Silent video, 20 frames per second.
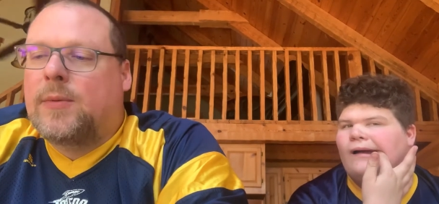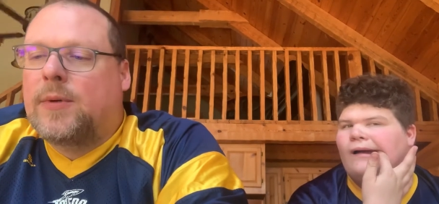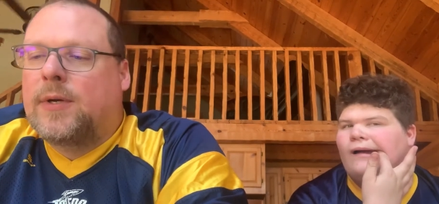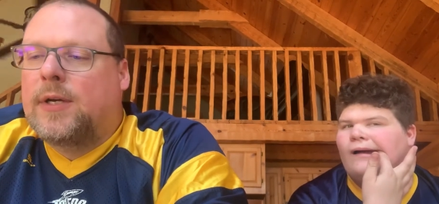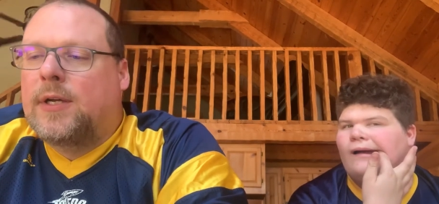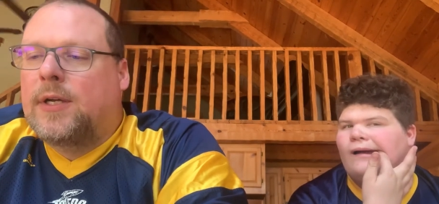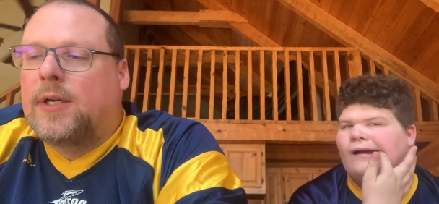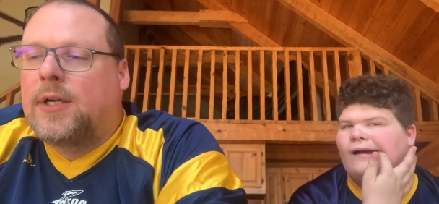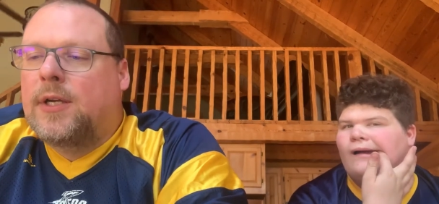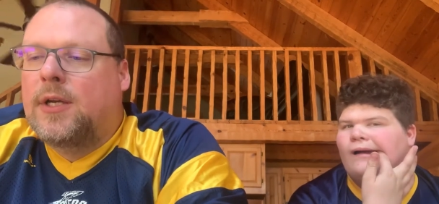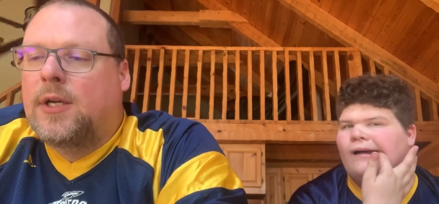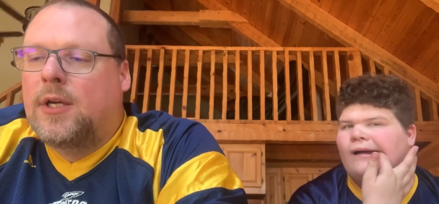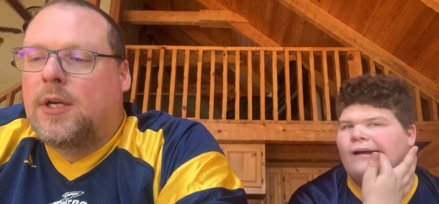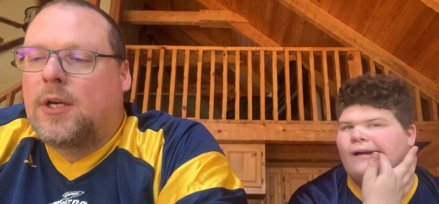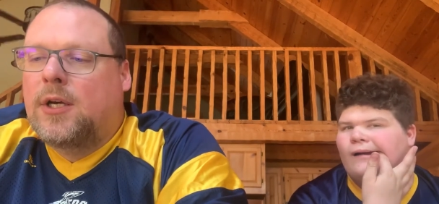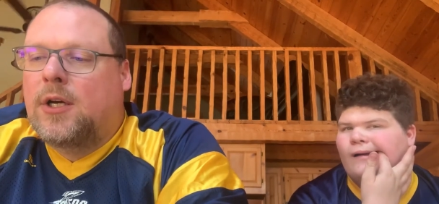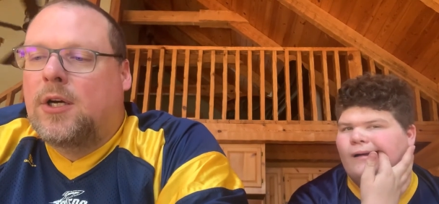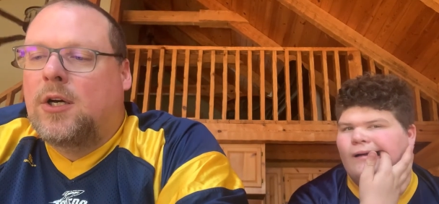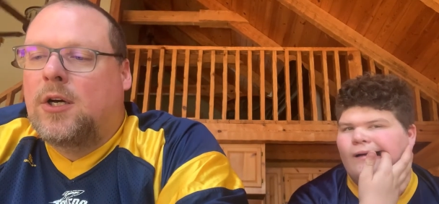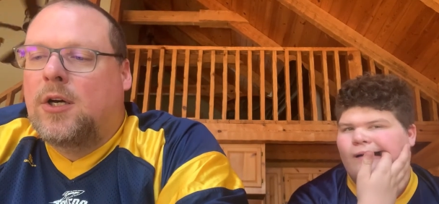Speaker 1: right?
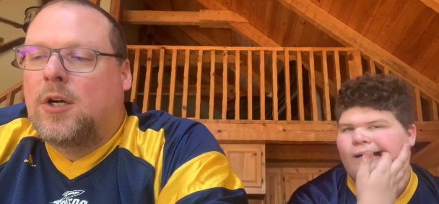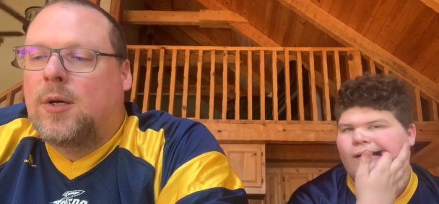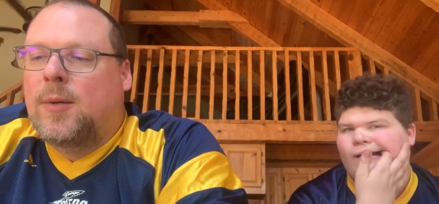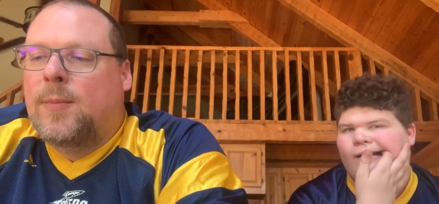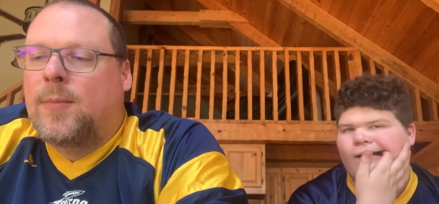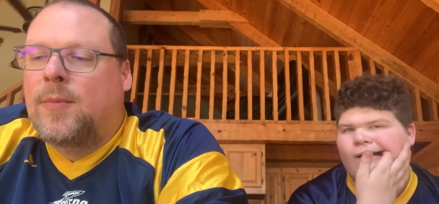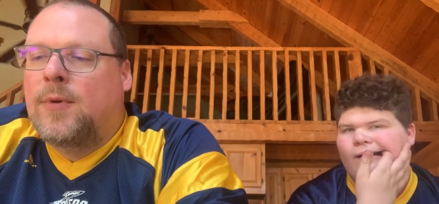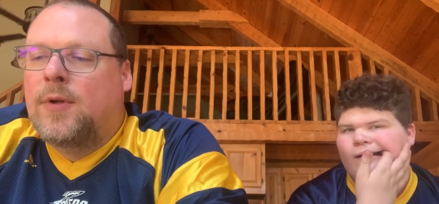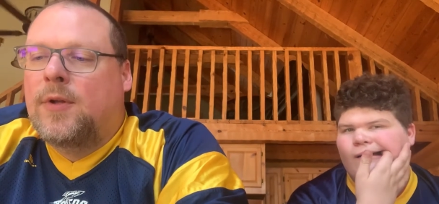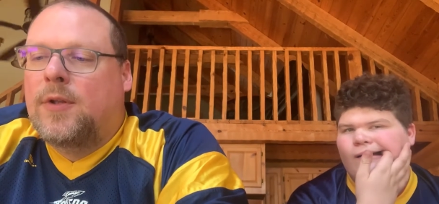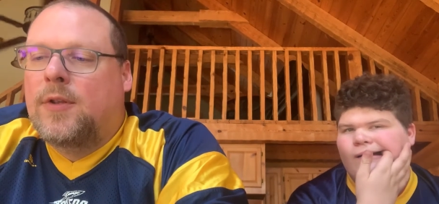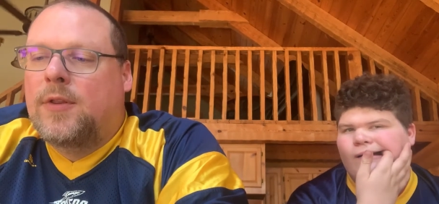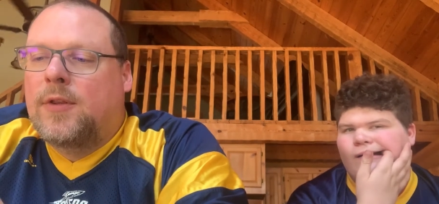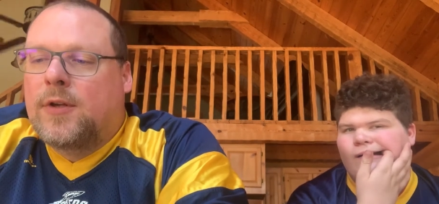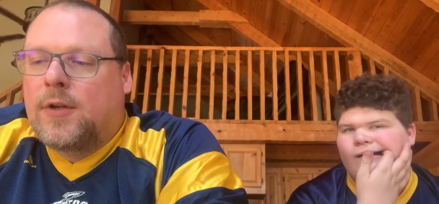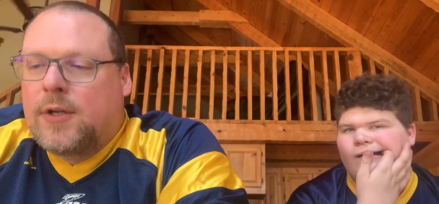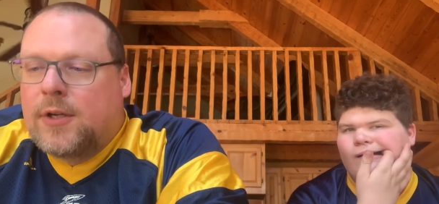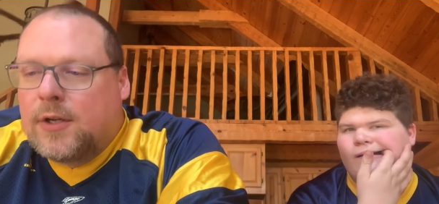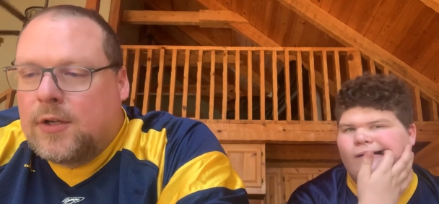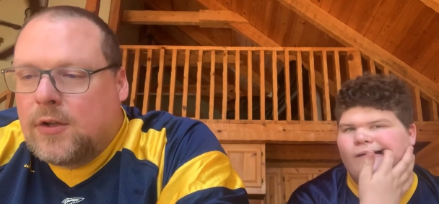Um, they're
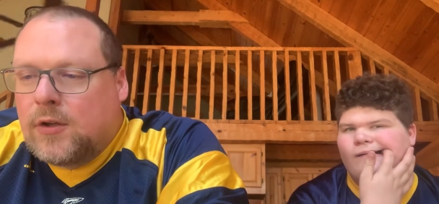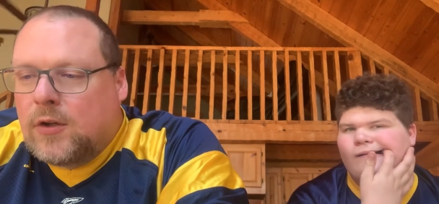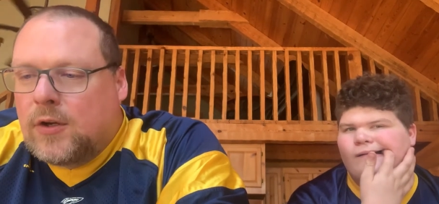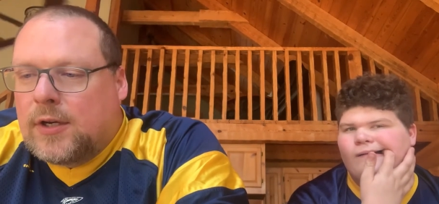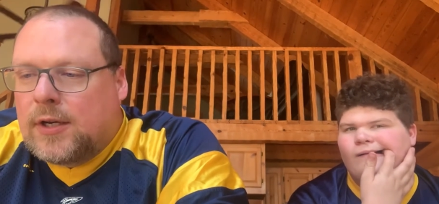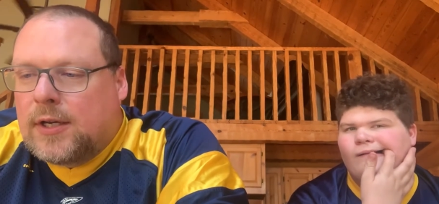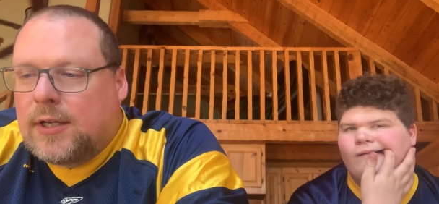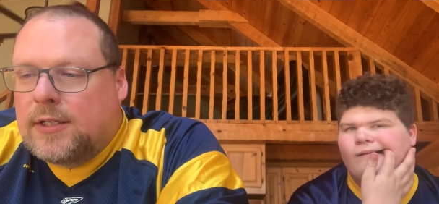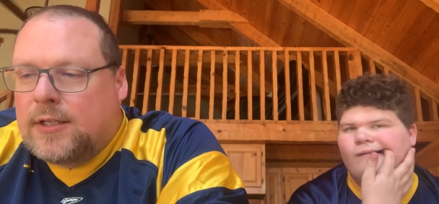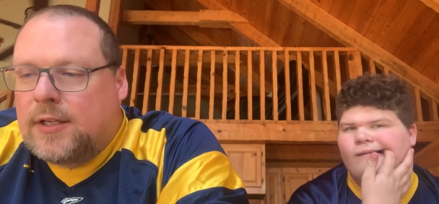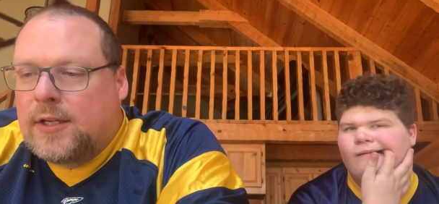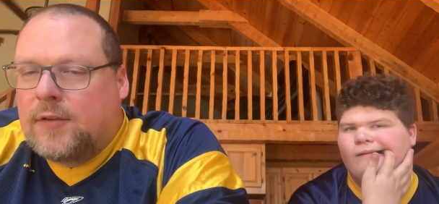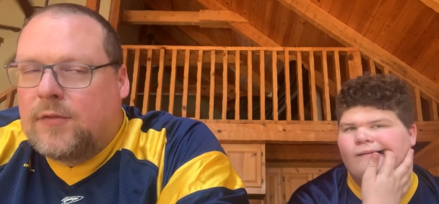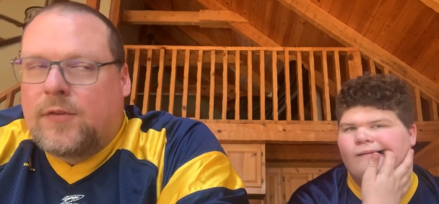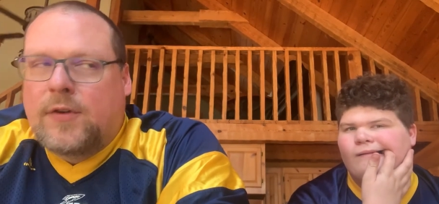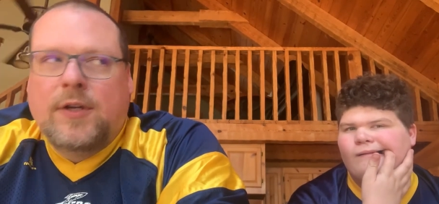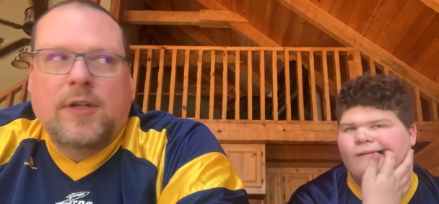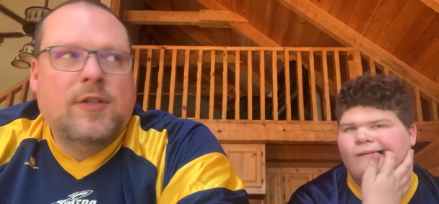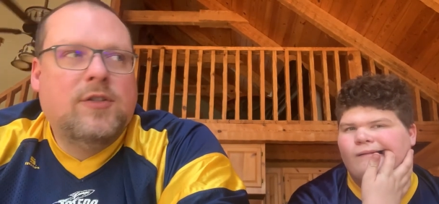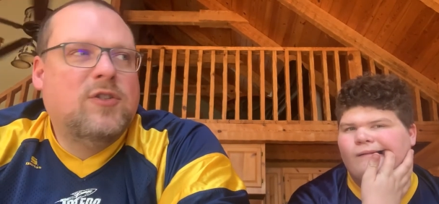going to look on
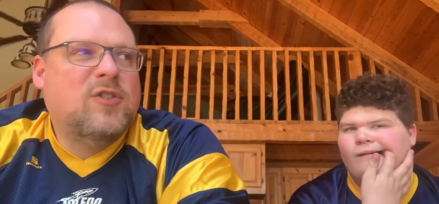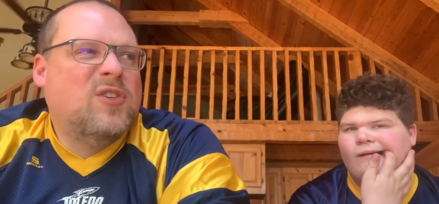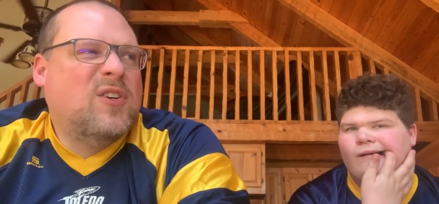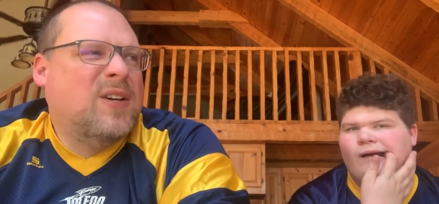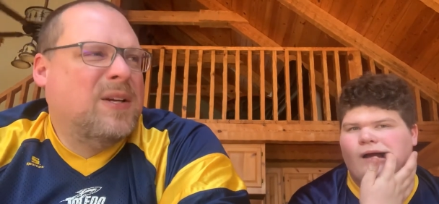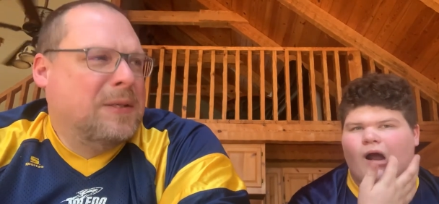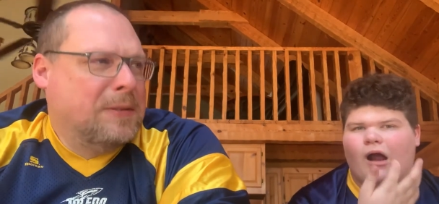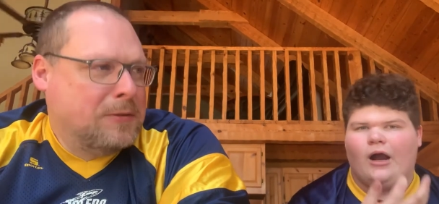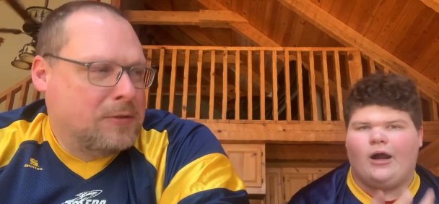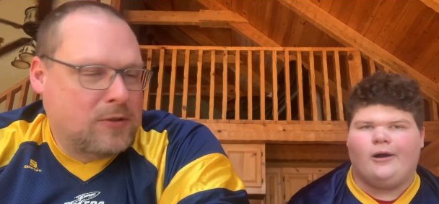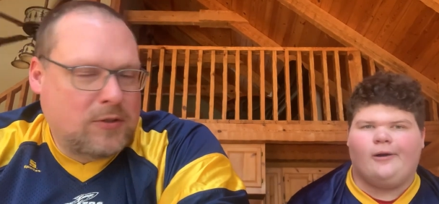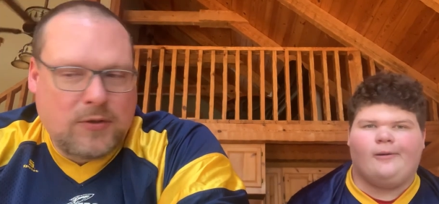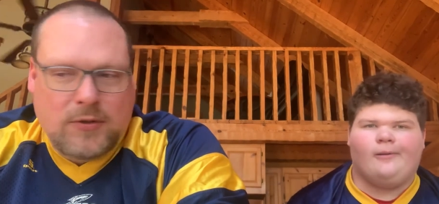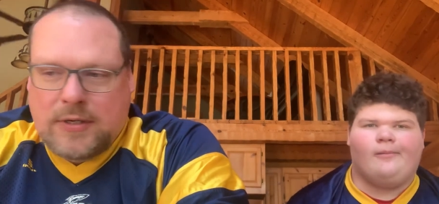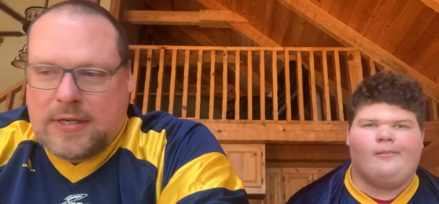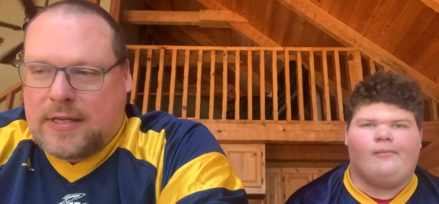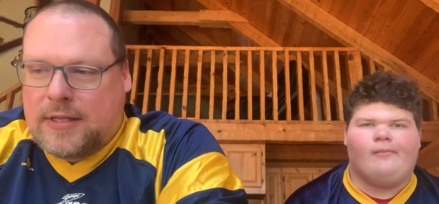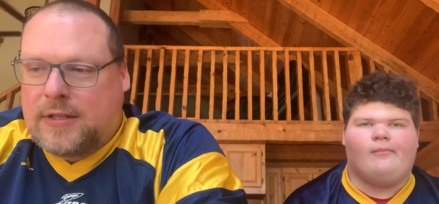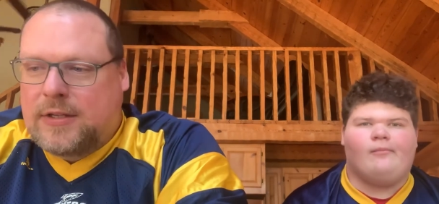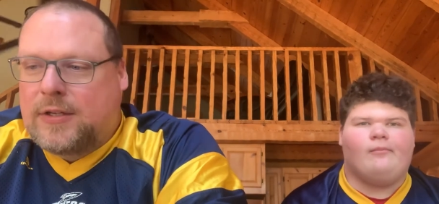defense, try and slow
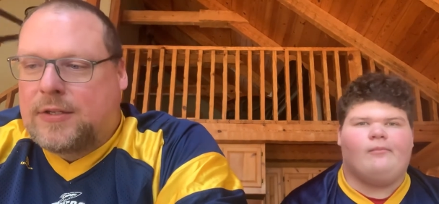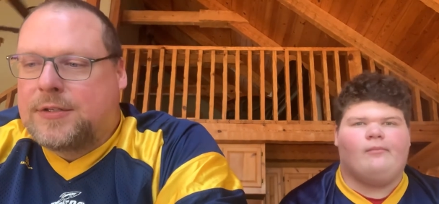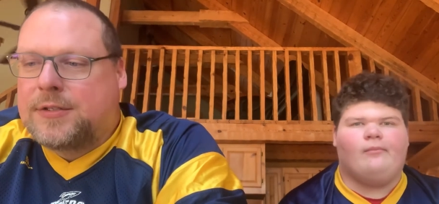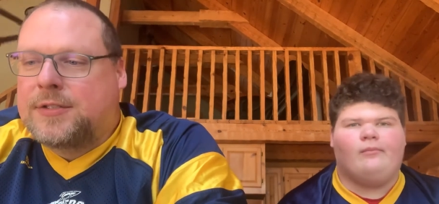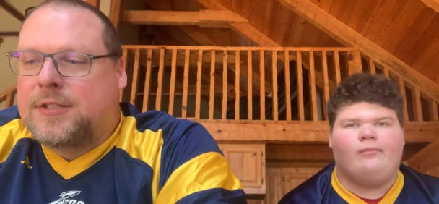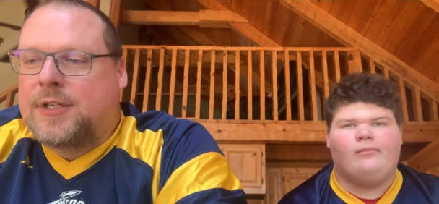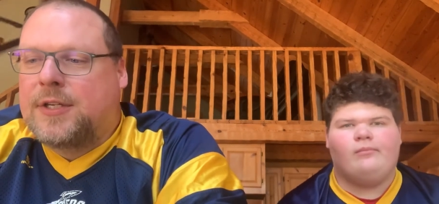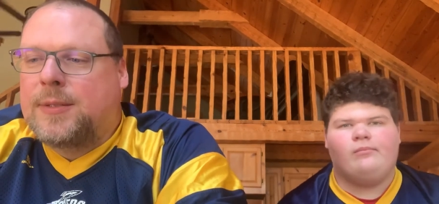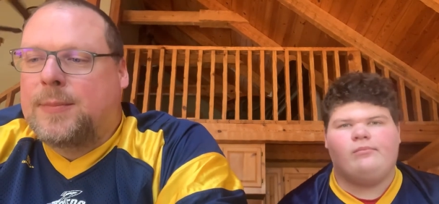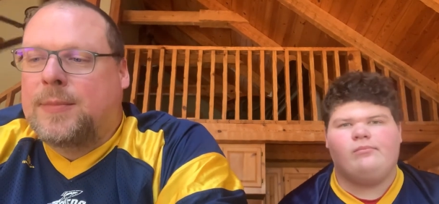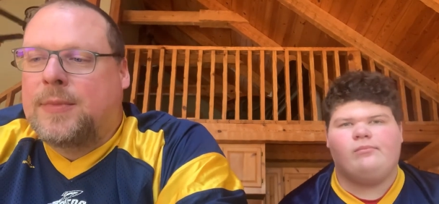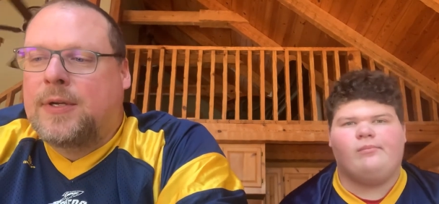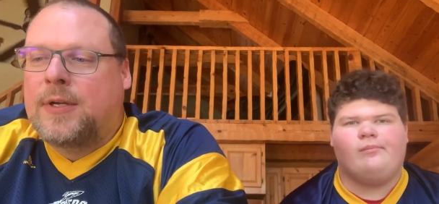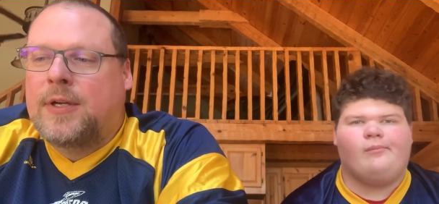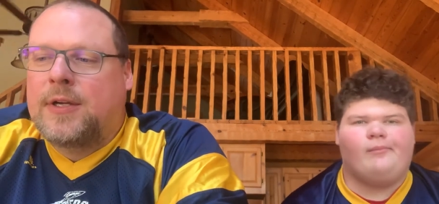down the other team.